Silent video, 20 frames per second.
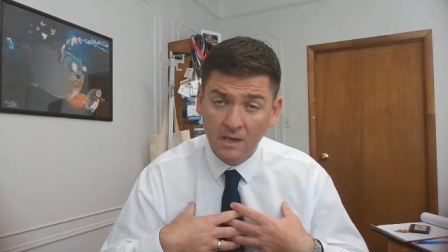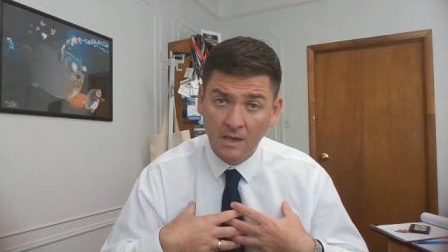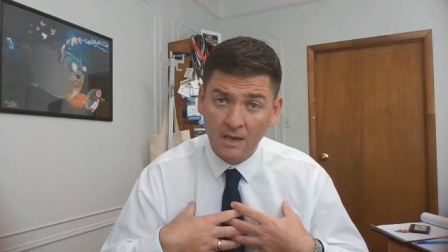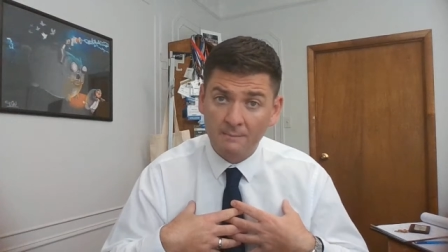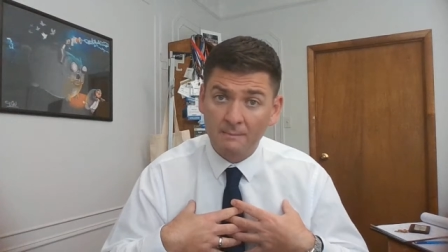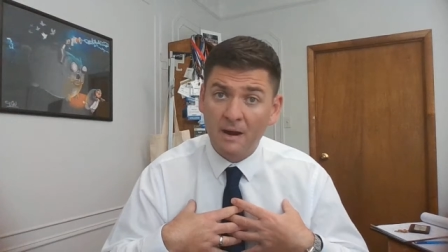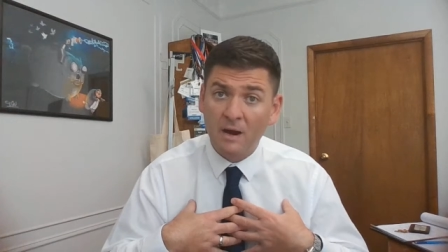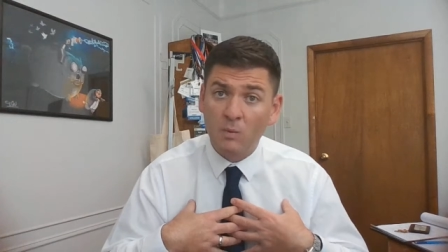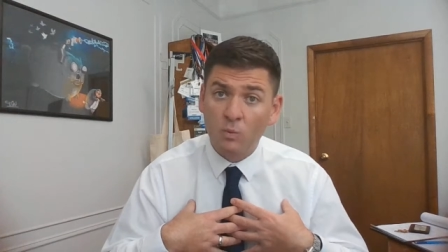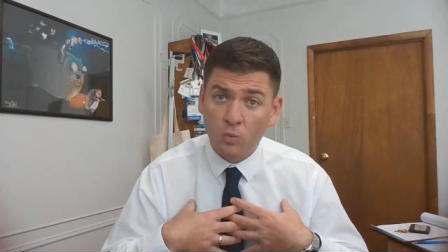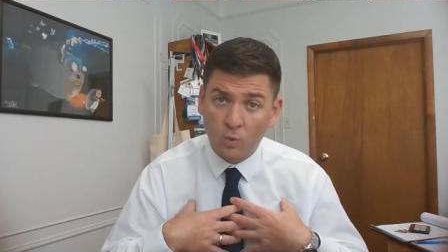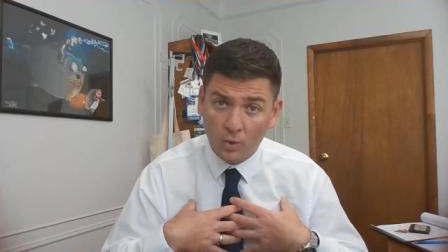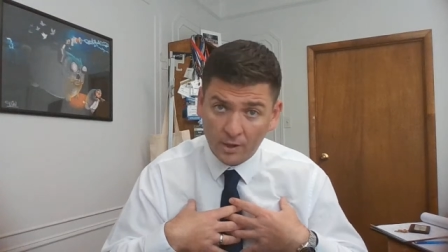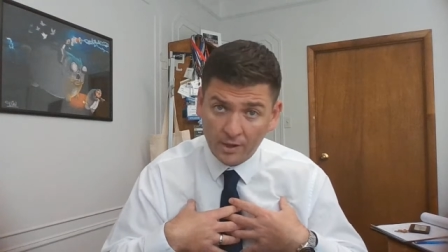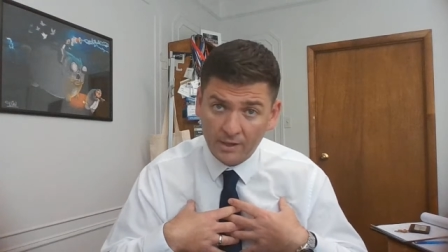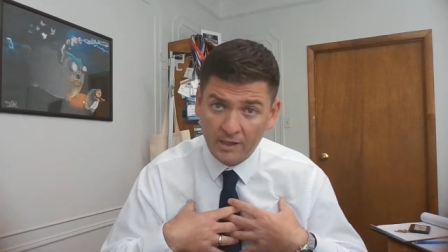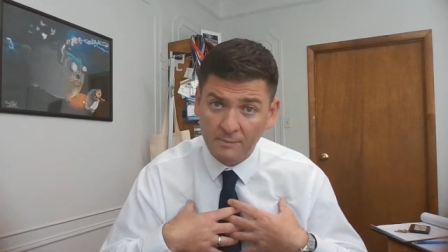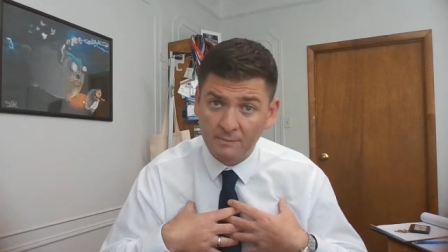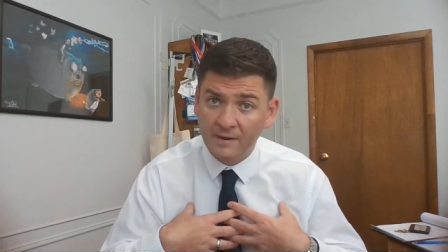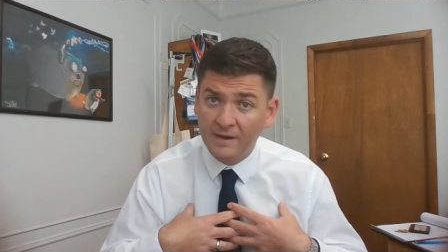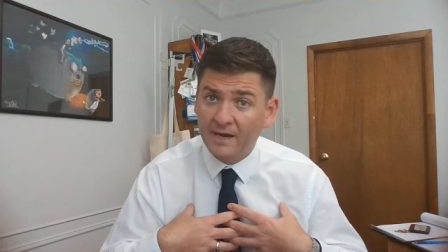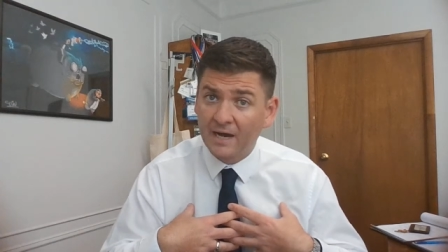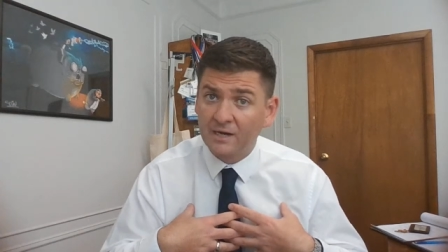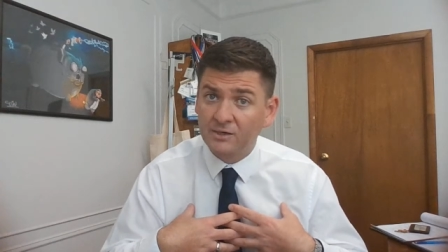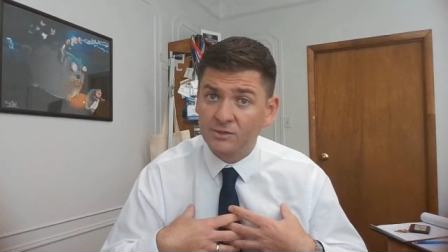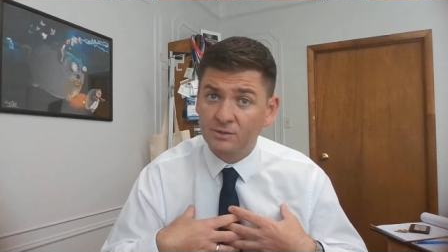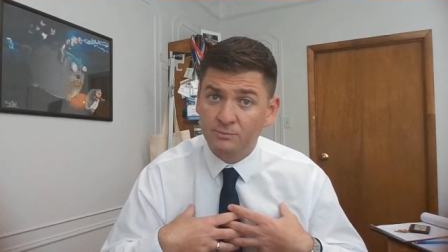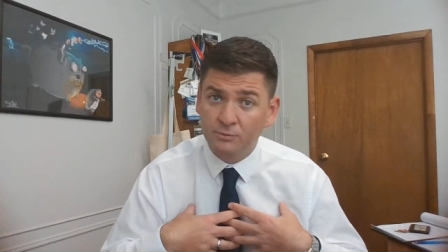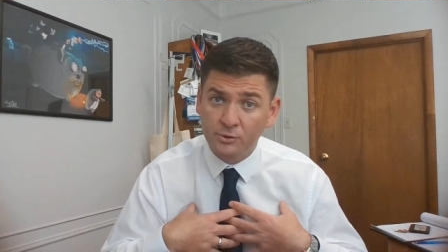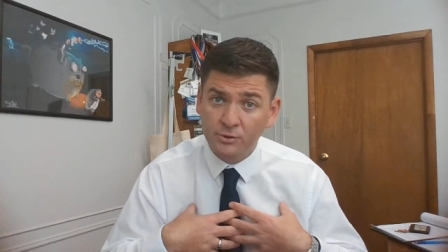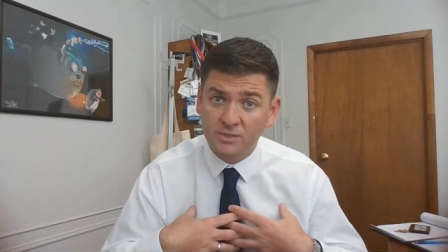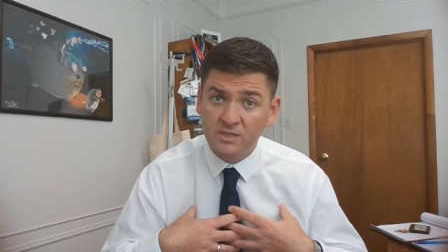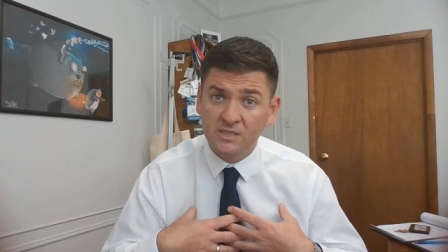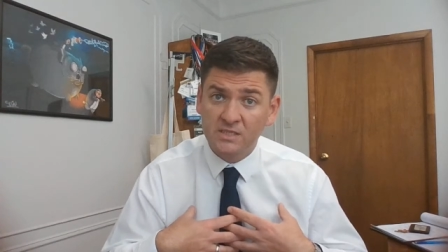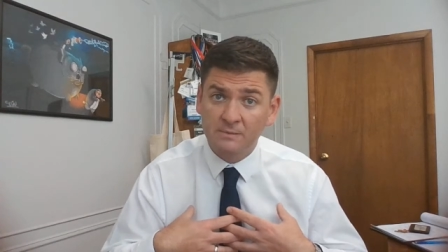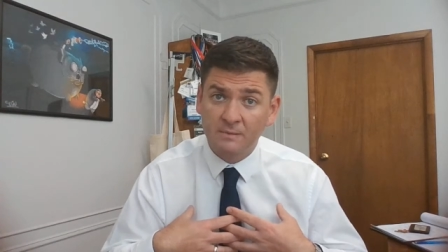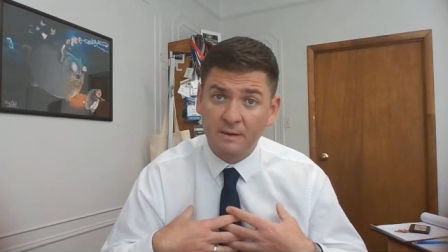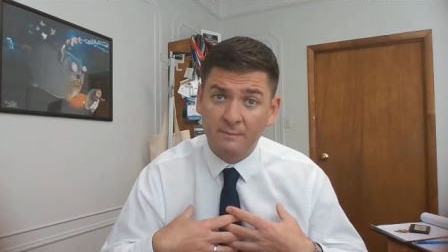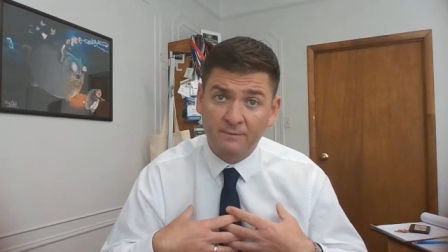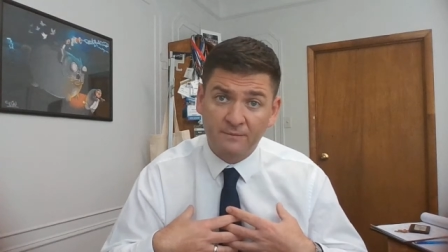and my work, and my contributions,
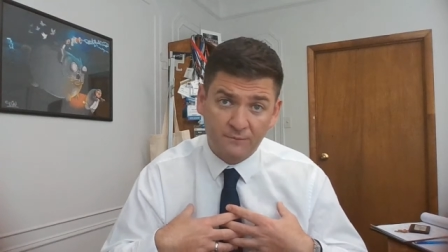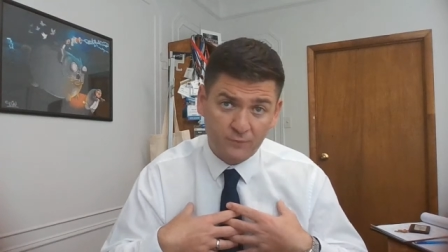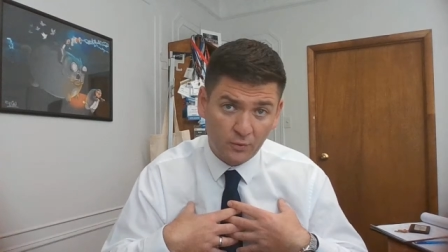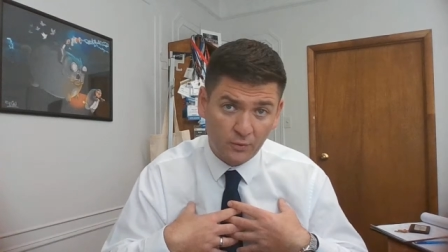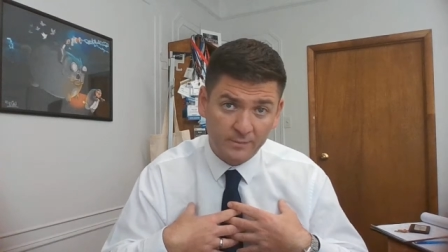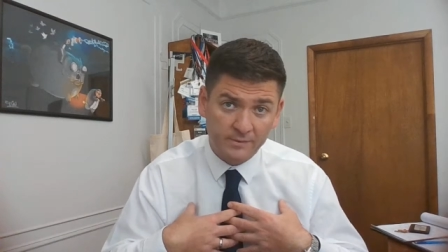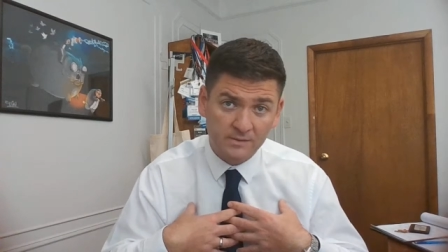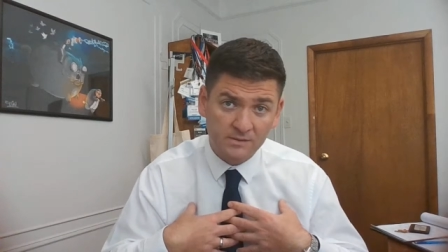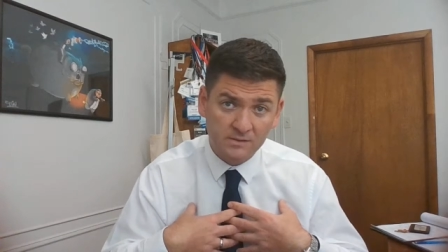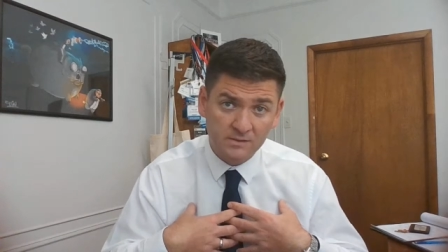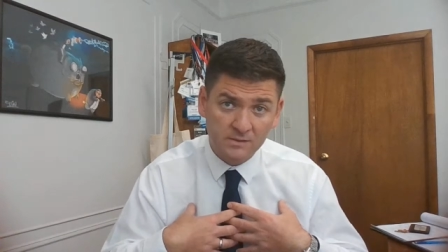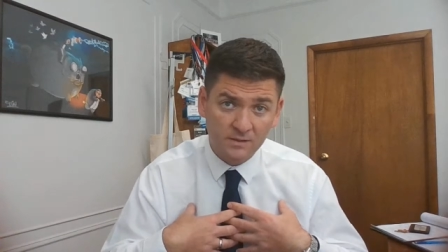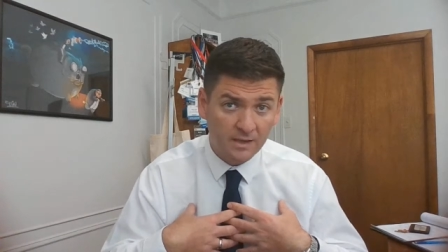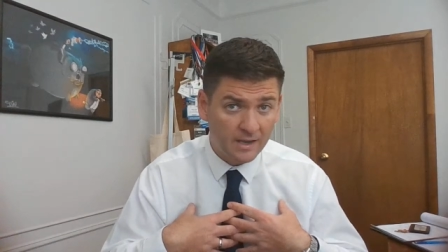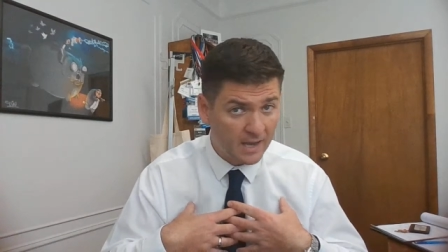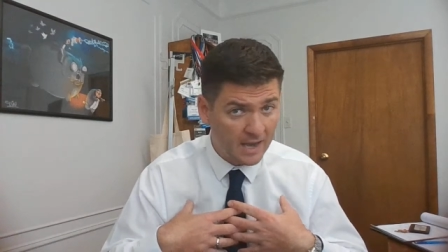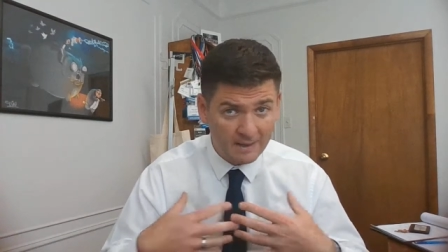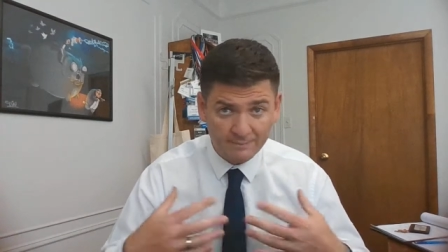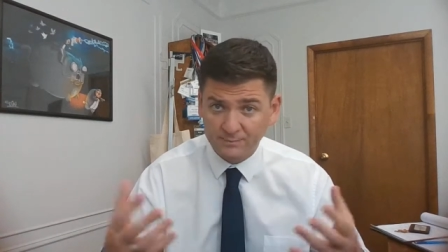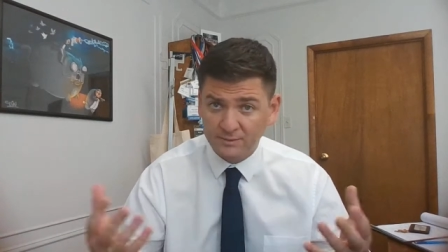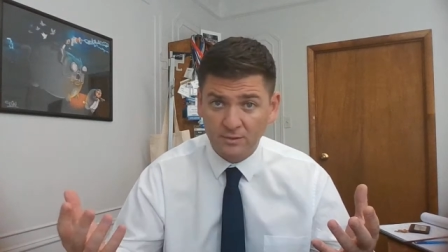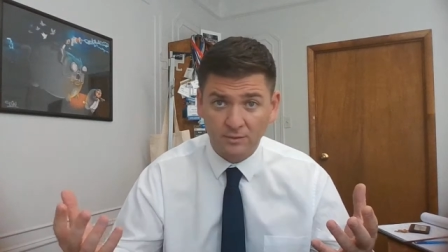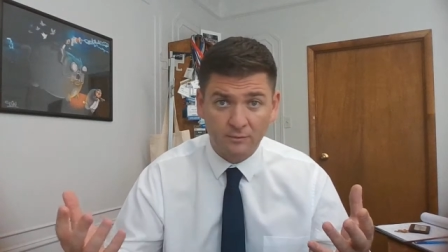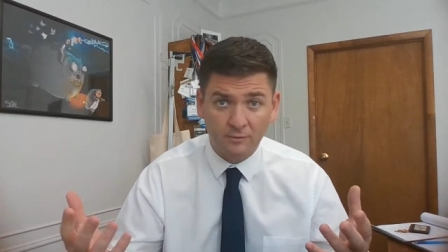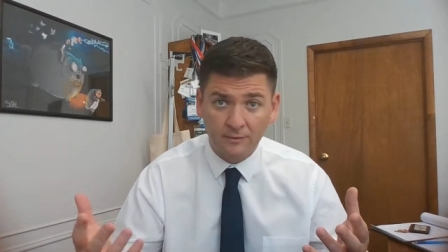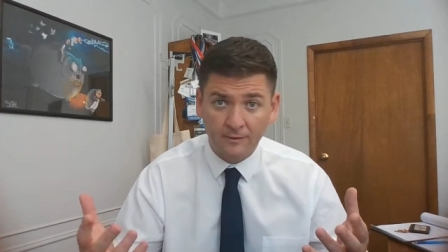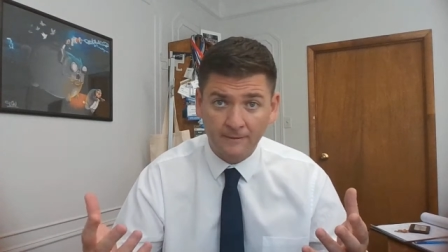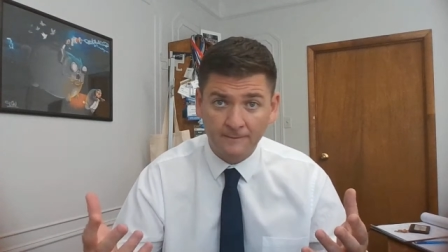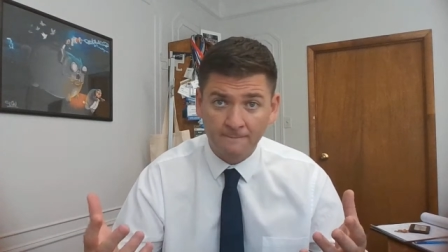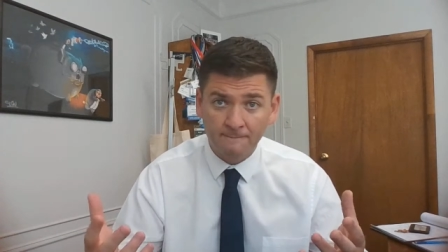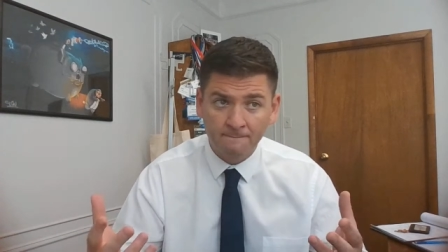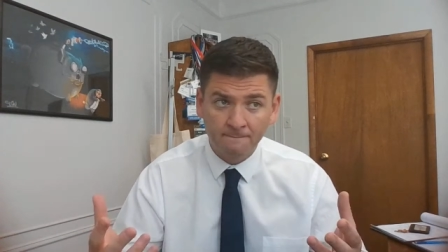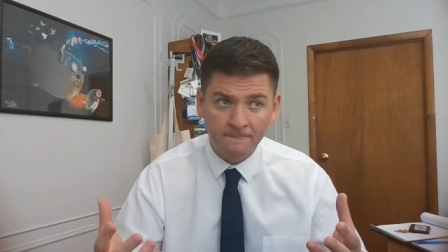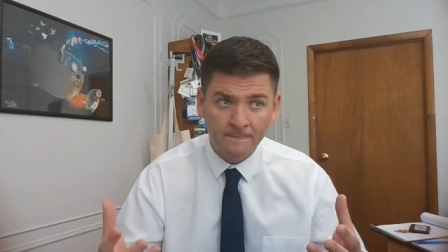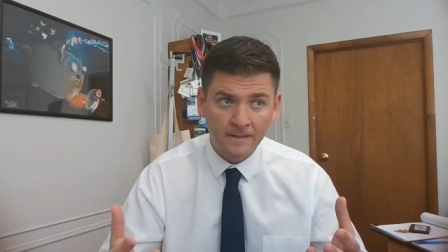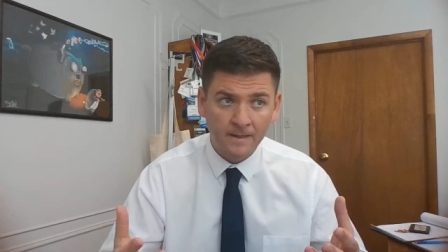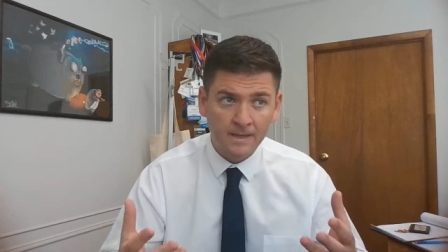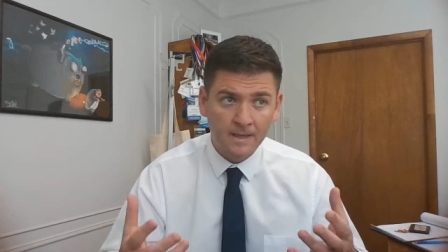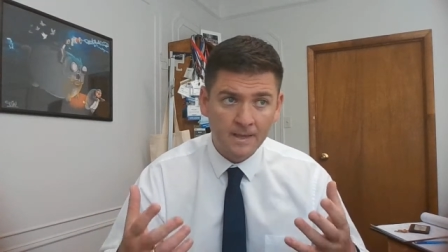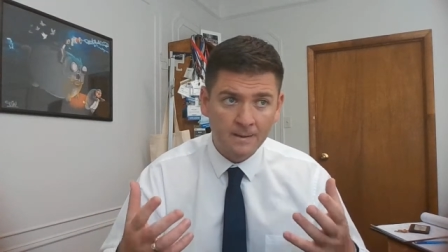and my performance. Absolutely.
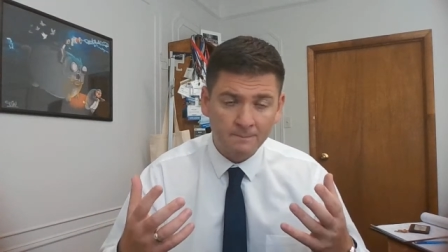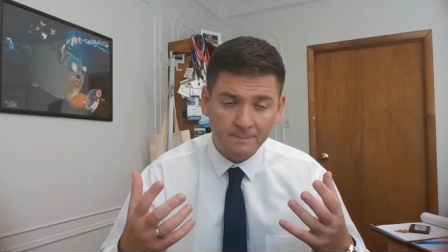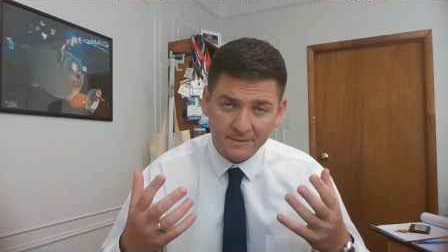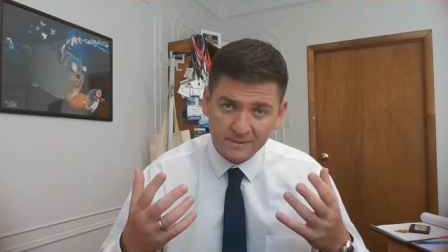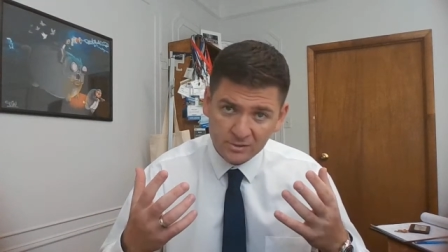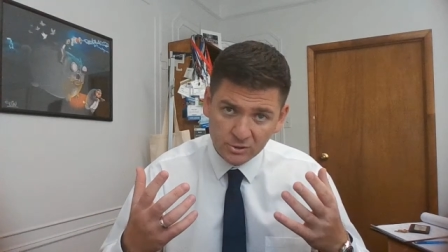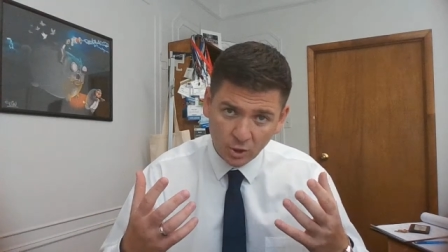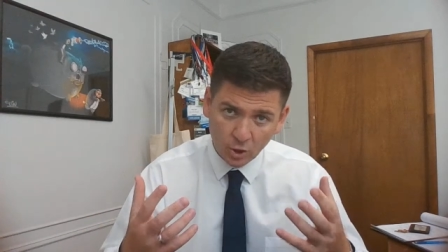But it's